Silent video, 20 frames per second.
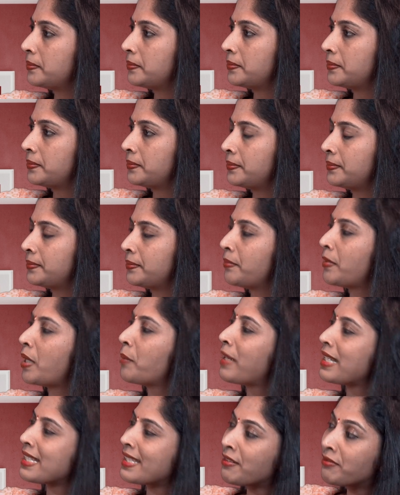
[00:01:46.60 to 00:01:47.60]

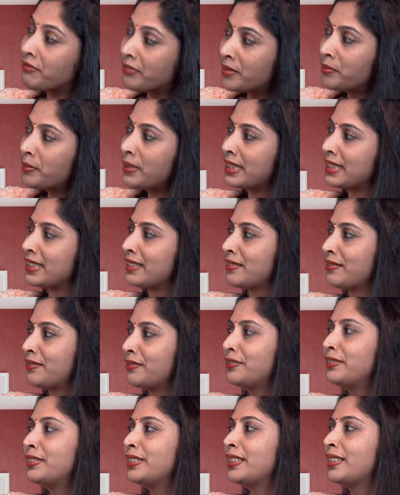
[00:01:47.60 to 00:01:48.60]
Ma'am, as a woman,
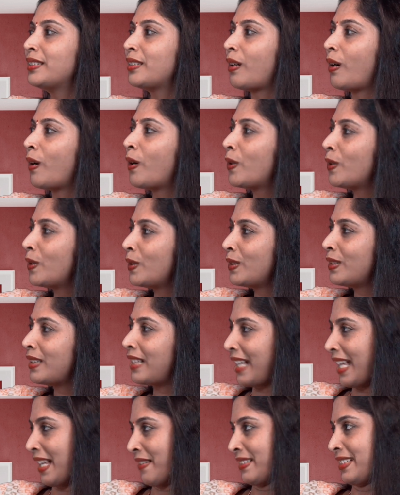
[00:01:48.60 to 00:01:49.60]
we all
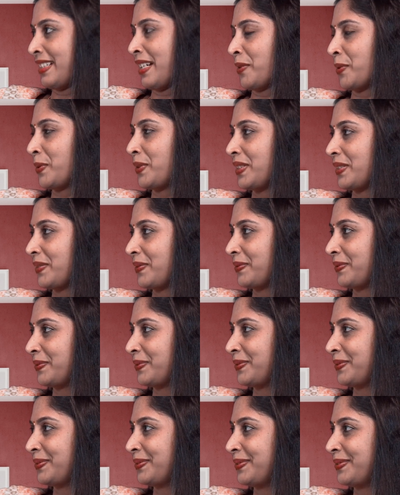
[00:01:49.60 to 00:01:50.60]
have a doubt.
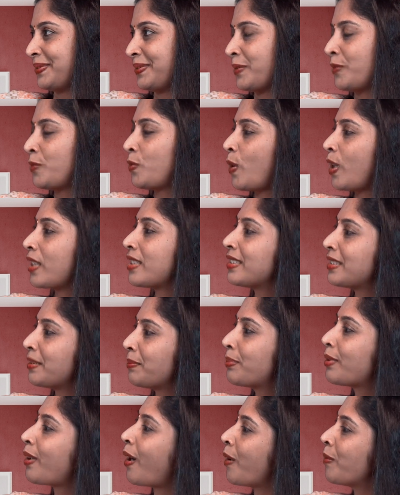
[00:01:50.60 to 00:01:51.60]
What are the
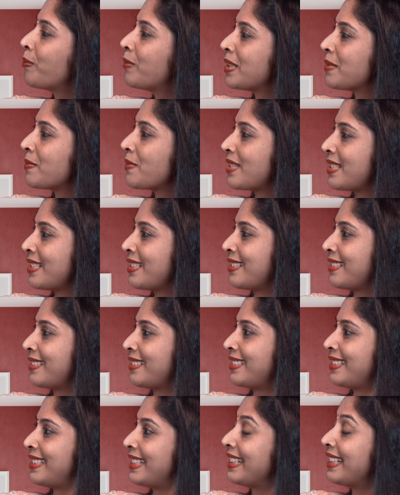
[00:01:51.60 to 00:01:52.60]
problems
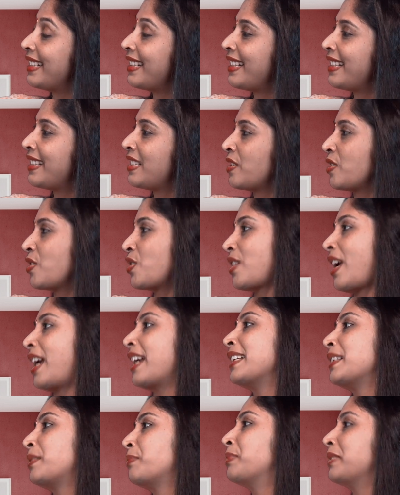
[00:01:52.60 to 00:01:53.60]
in delaying
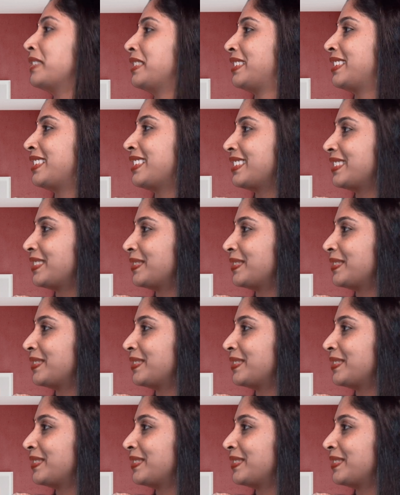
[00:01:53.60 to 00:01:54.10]
childbirth?